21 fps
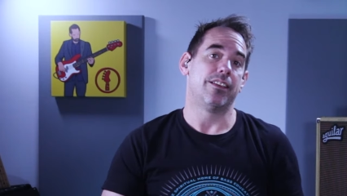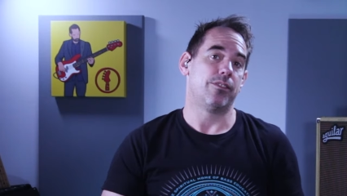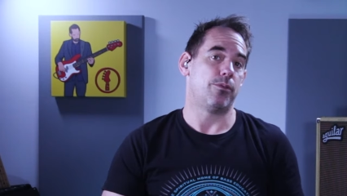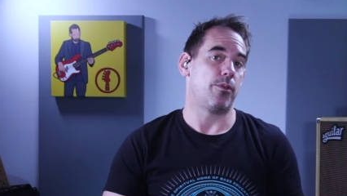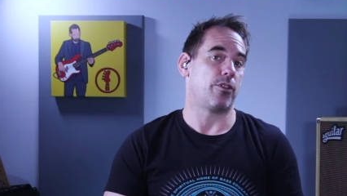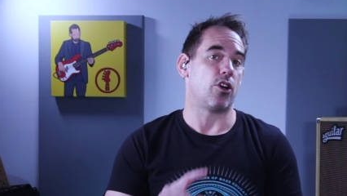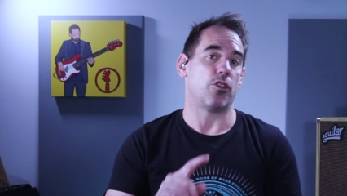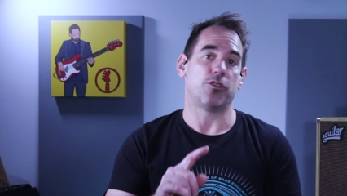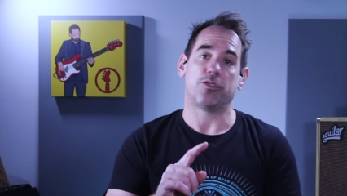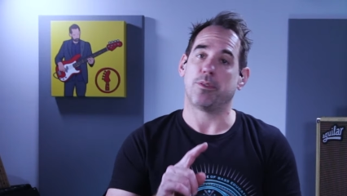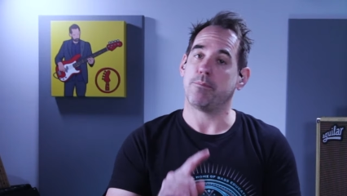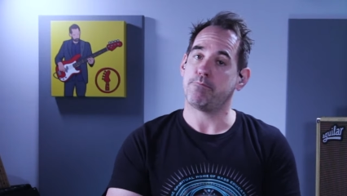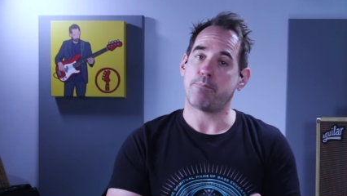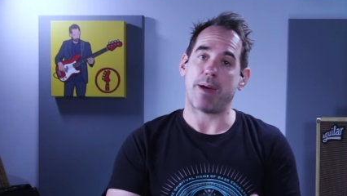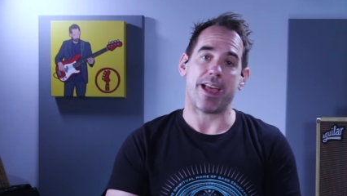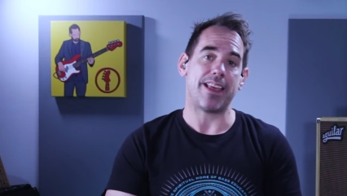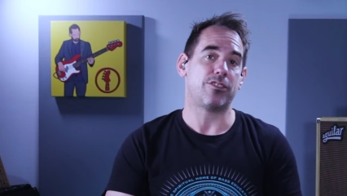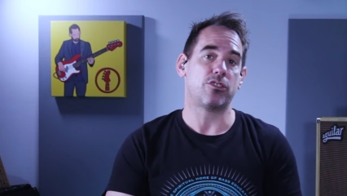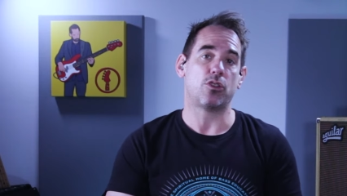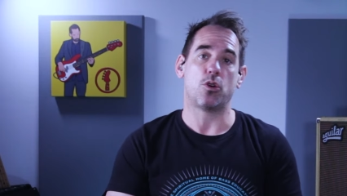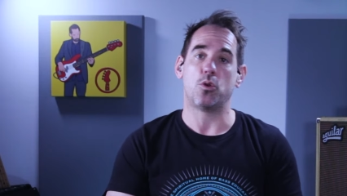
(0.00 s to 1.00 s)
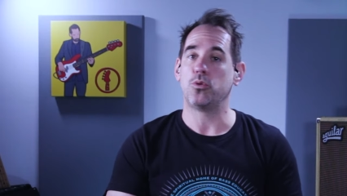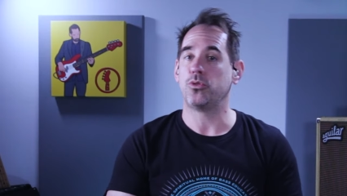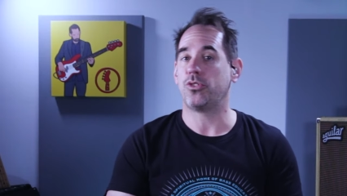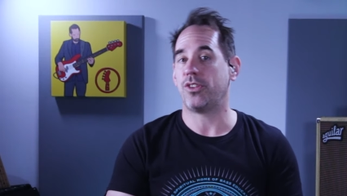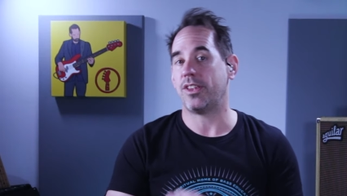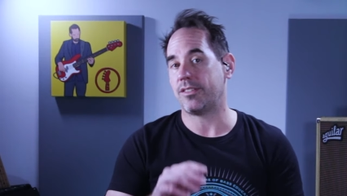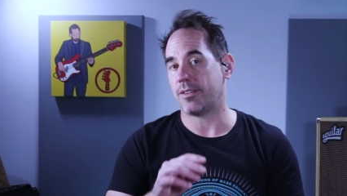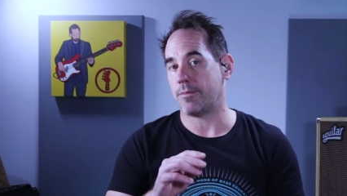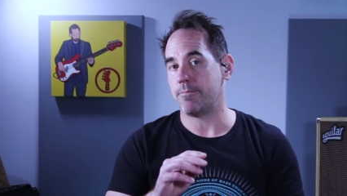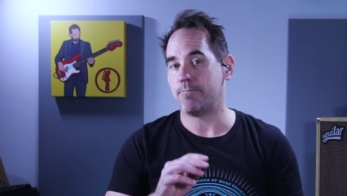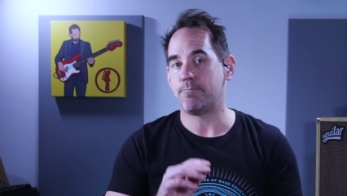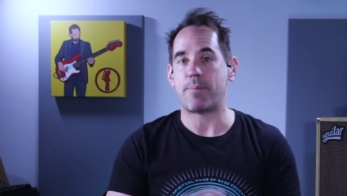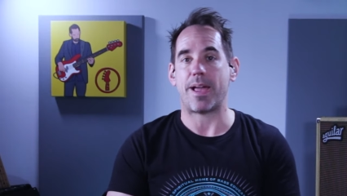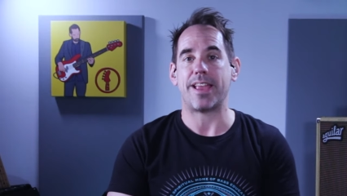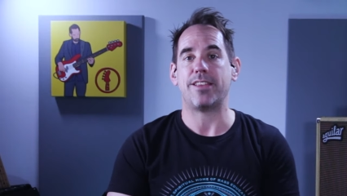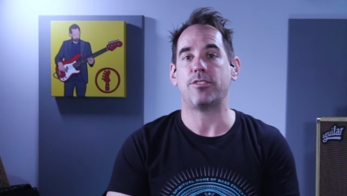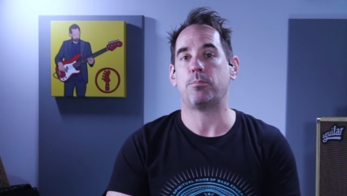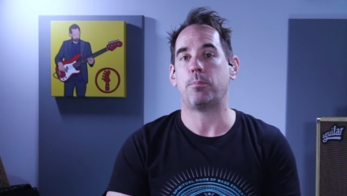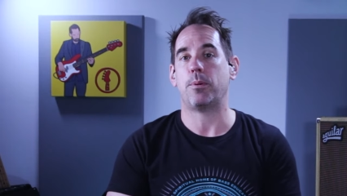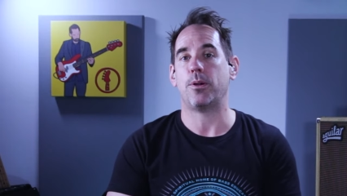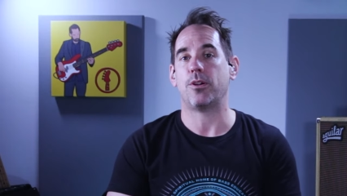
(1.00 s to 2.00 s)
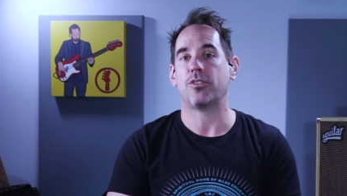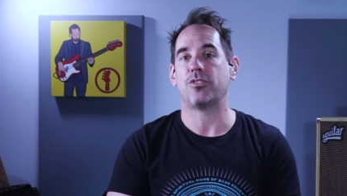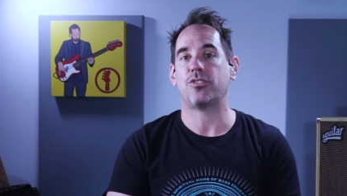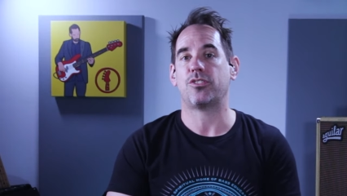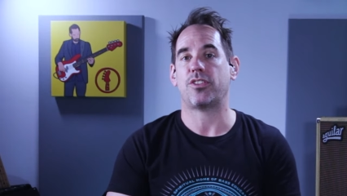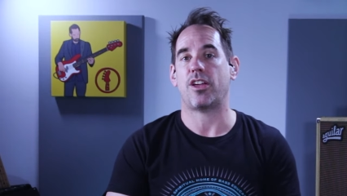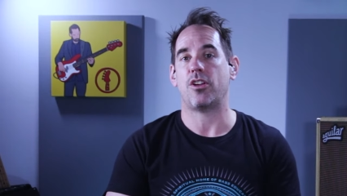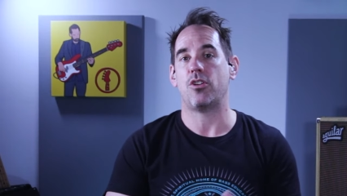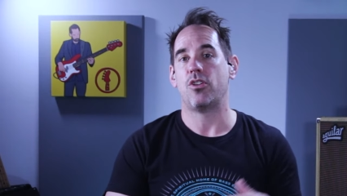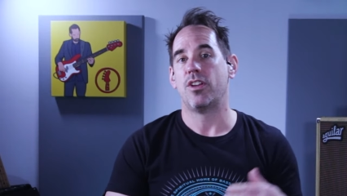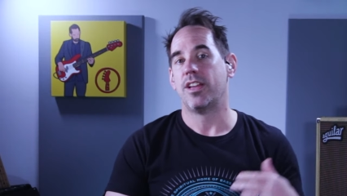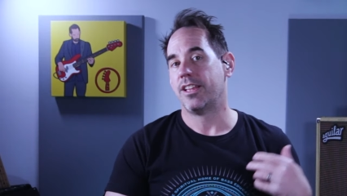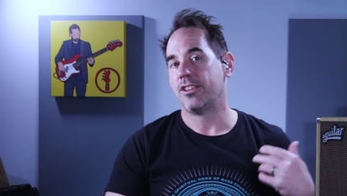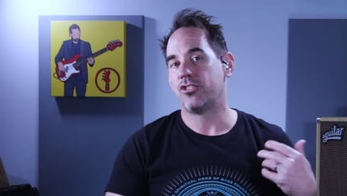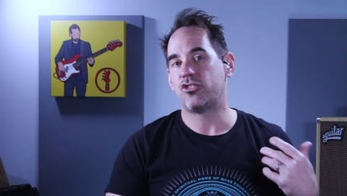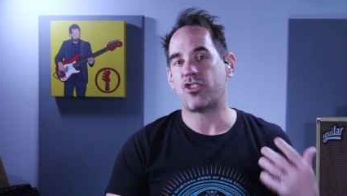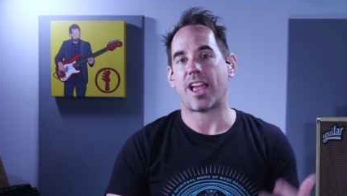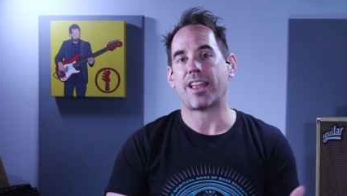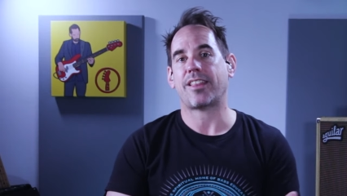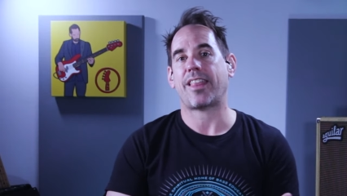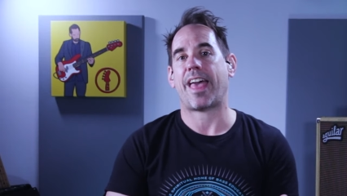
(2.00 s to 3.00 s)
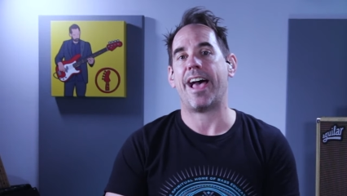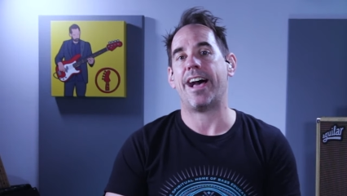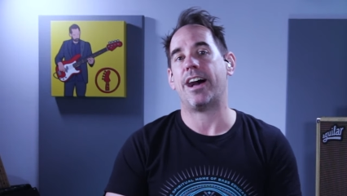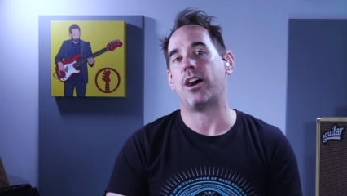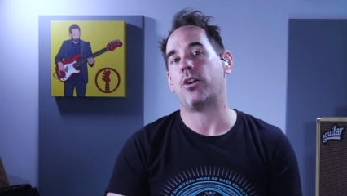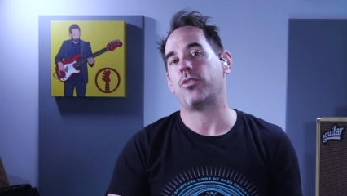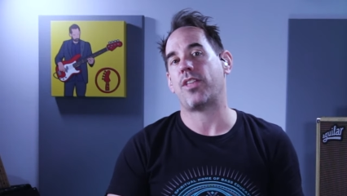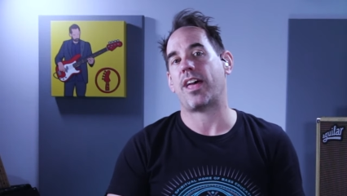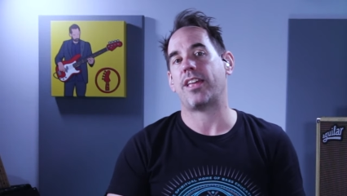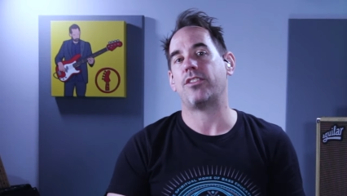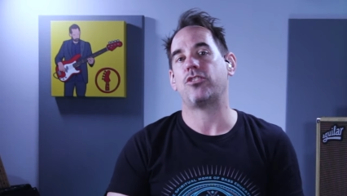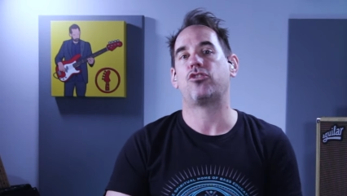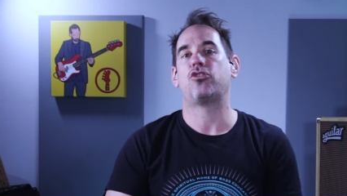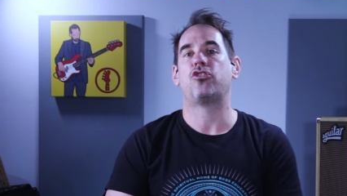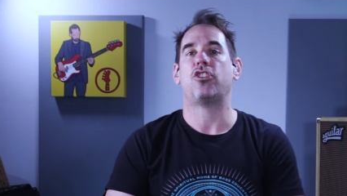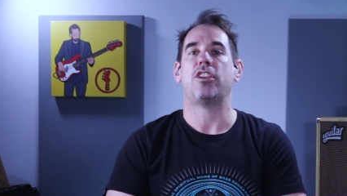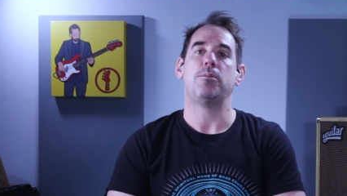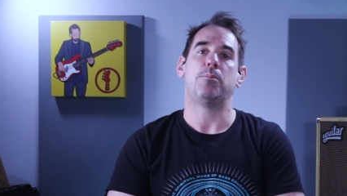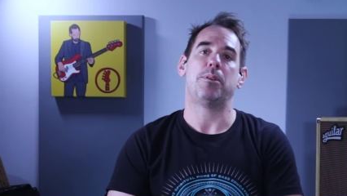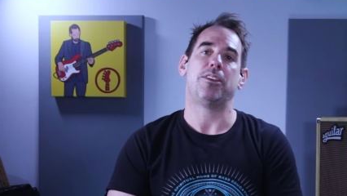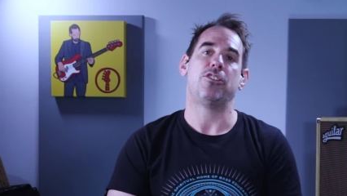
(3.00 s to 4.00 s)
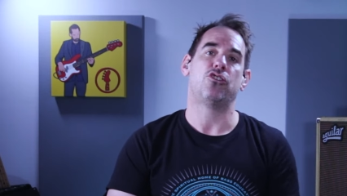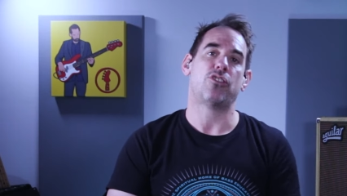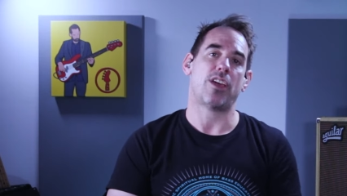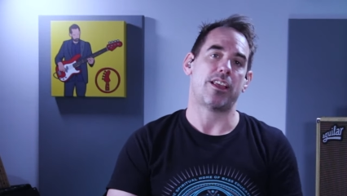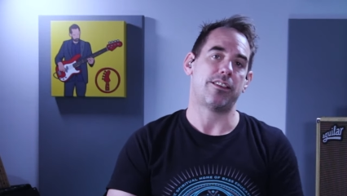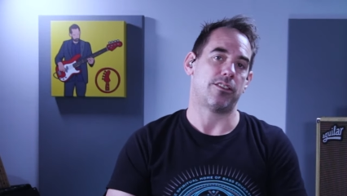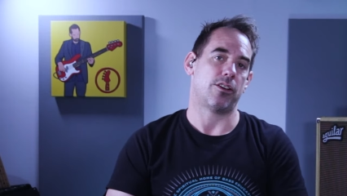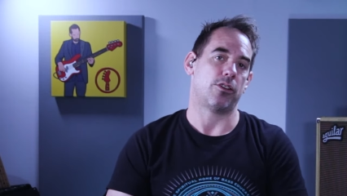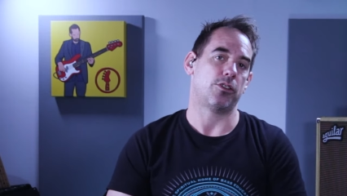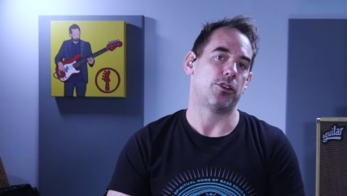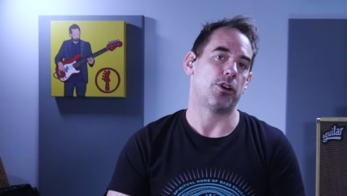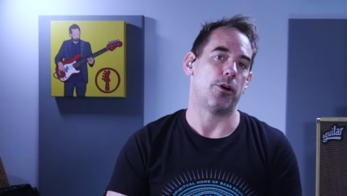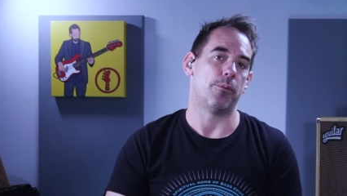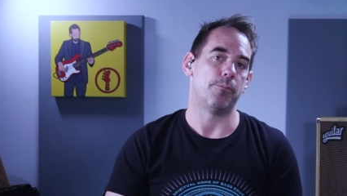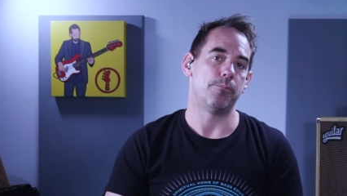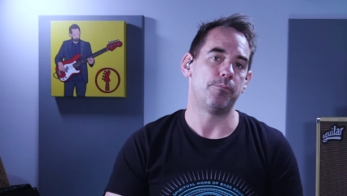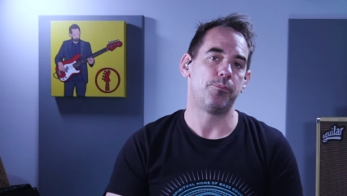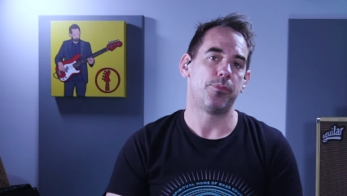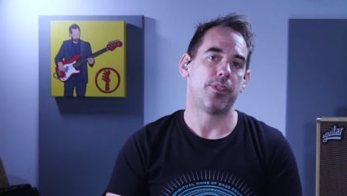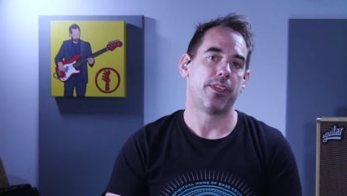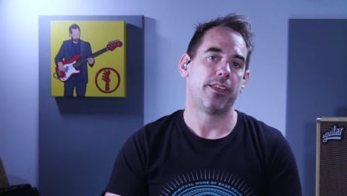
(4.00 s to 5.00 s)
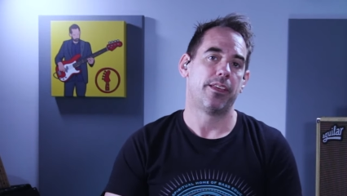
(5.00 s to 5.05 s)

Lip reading: We've got some bass courses and bass books, so check that out. That's gbshed.com.